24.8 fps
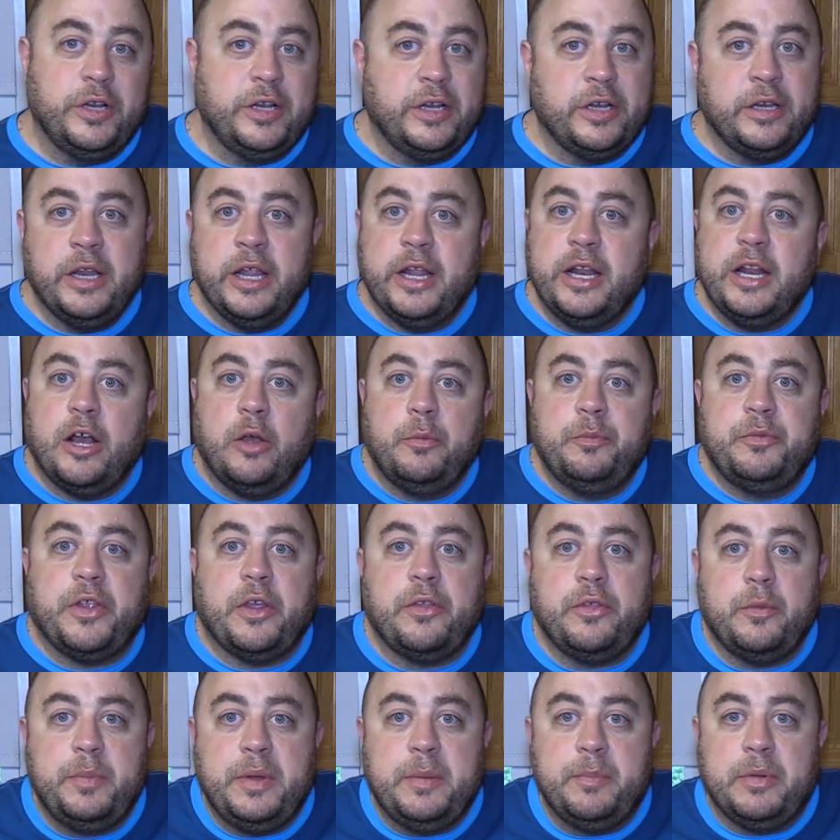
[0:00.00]
and it helps
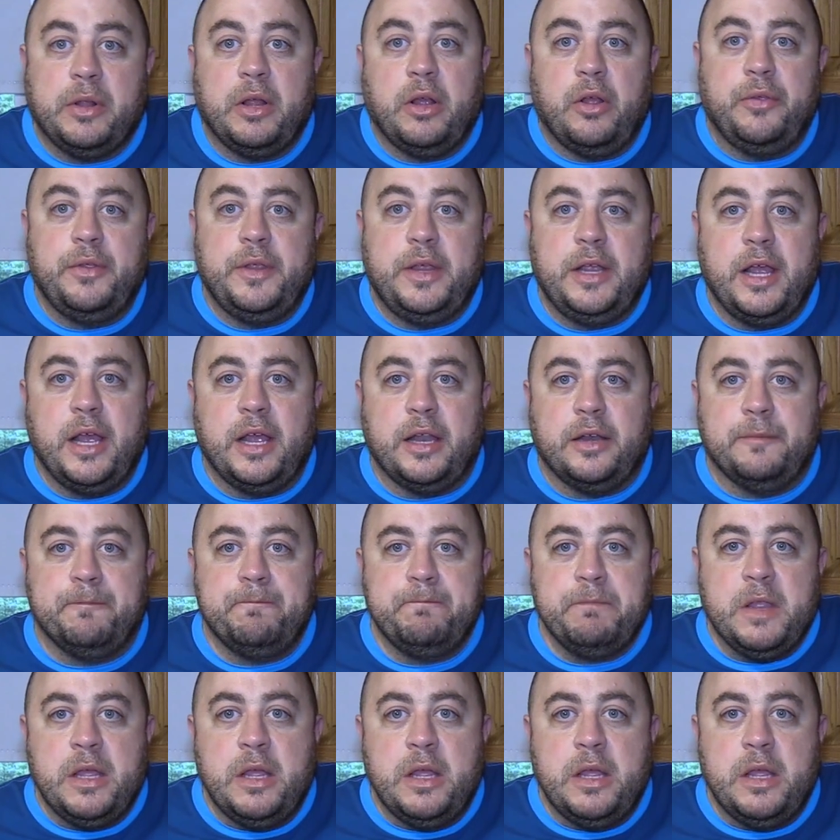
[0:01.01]
other people out in the end.